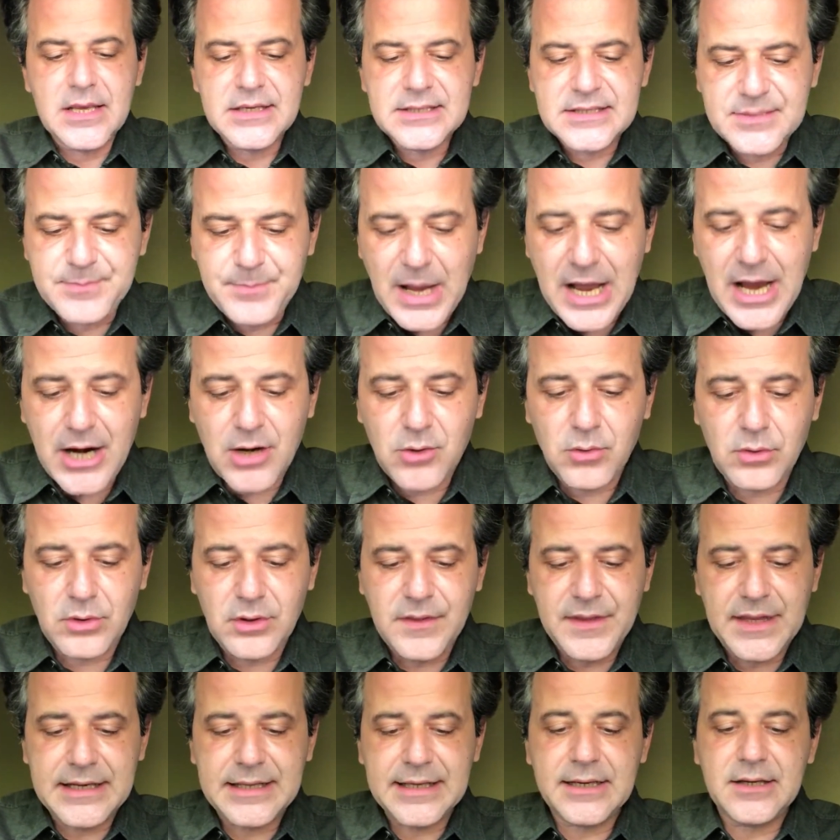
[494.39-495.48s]
spiral
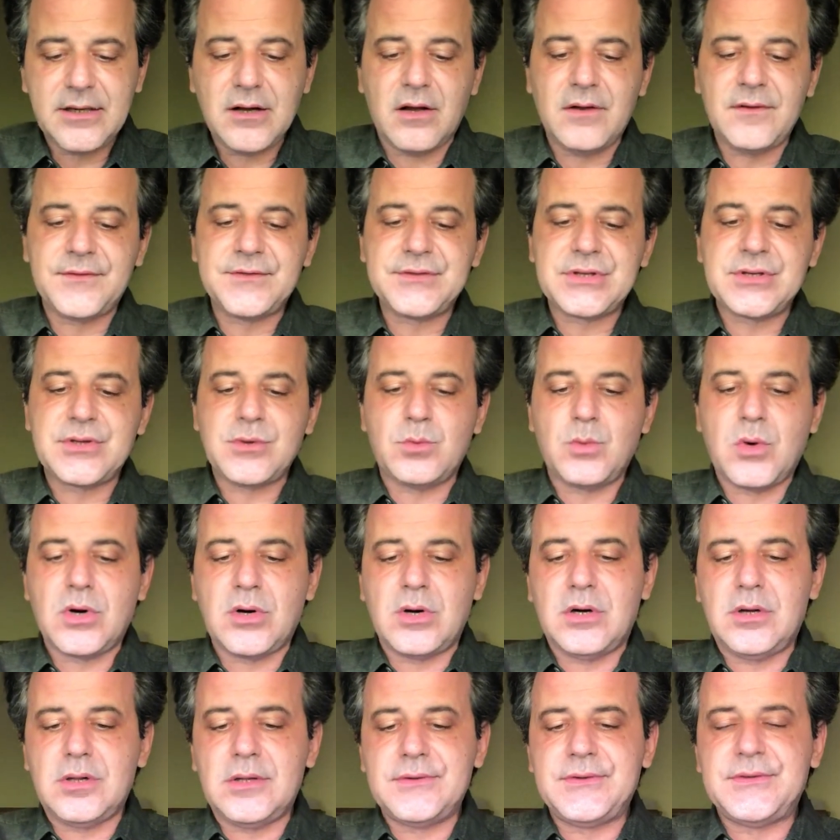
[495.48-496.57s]
that engulfs the
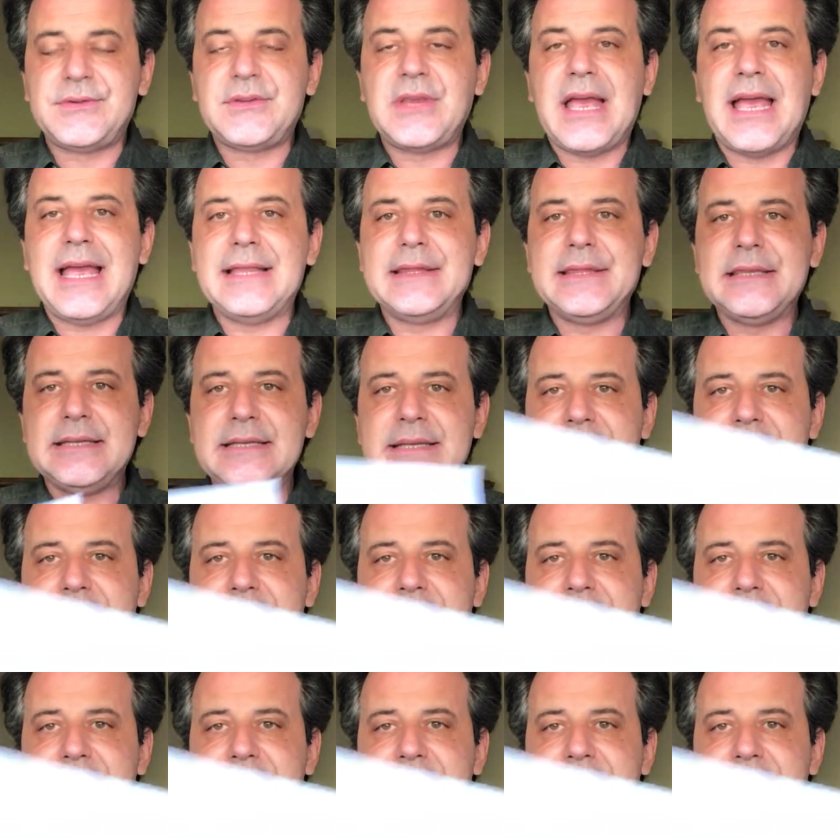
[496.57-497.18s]
worlds and the